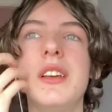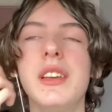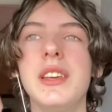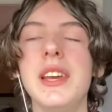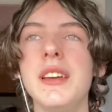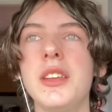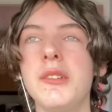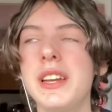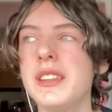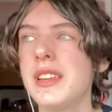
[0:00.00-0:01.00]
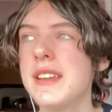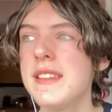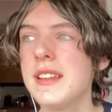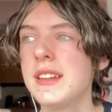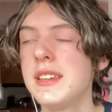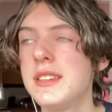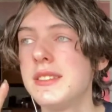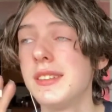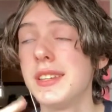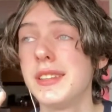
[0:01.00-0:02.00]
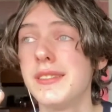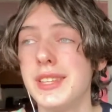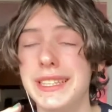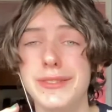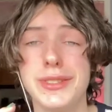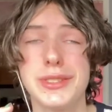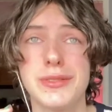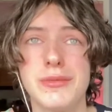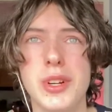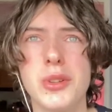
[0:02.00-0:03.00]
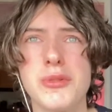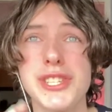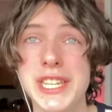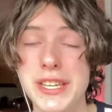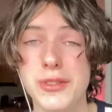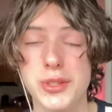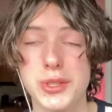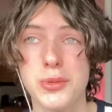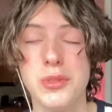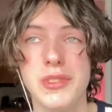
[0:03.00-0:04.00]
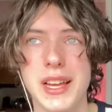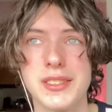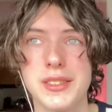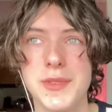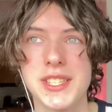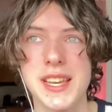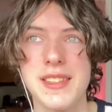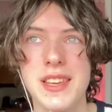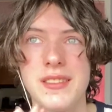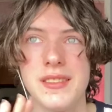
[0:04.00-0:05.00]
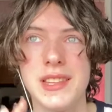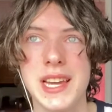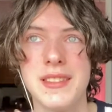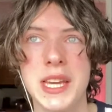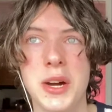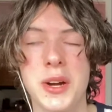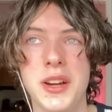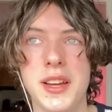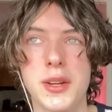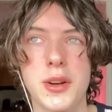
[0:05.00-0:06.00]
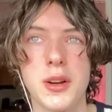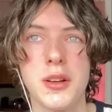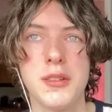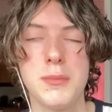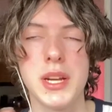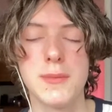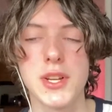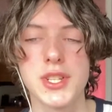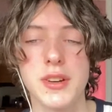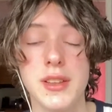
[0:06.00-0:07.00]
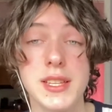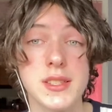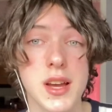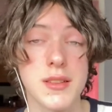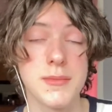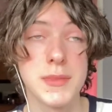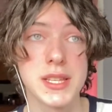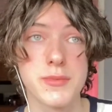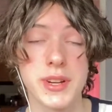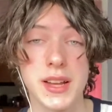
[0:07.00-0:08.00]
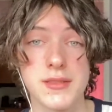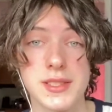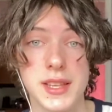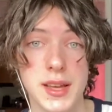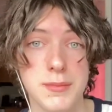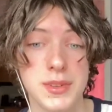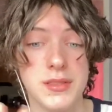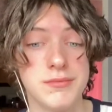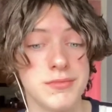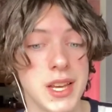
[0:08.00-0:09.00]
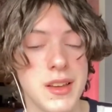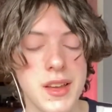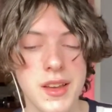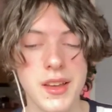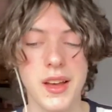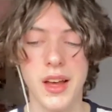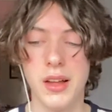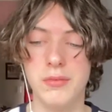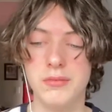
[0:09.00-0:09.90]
yeah, no, I think that he's like, he looks, or no, she looks cool actually, because I think that they are a girl, but I'm not sure. Let's not mispronounce them. Um,